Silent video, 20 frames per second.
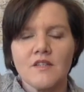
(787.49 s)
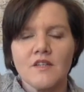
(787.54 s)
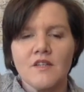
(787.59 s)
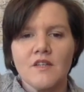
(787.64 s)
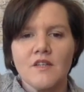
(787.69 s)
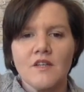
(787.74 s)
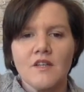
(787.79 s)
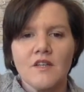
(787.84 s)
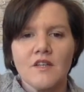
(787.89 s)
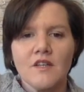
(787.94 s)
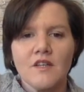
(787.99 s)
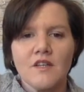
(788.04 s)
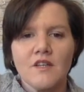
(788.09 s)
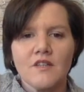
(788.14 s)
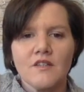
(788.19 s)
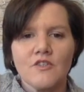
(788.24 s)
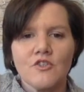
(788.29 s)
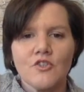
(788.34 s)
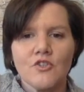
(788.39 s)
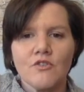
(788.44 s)

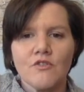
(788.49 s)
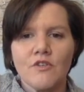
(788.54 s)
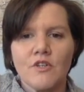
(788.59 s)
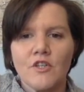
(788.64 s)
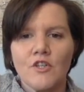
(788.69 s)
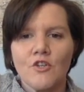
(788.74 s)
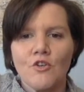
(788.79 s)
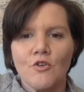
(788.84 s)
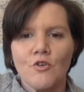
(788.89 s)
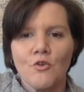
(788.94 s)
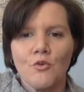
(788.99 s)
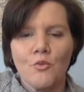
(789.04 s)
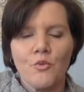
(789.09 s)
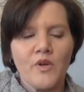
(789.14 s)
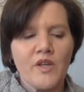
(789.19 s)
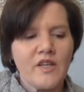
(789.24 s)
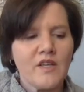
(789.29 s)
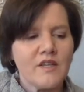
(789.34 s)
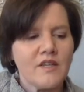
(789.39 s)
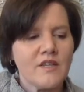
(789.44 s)
during your
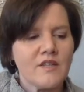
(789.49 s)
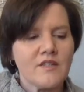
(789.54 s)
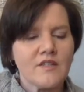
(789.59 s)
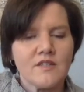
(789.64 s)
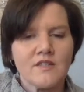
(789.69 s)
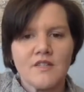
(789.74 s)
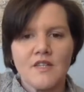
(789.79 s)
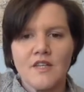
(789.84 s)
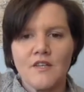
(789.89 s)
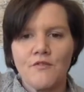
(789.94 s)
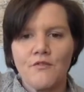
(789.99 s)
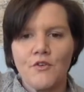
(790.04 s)
week to see if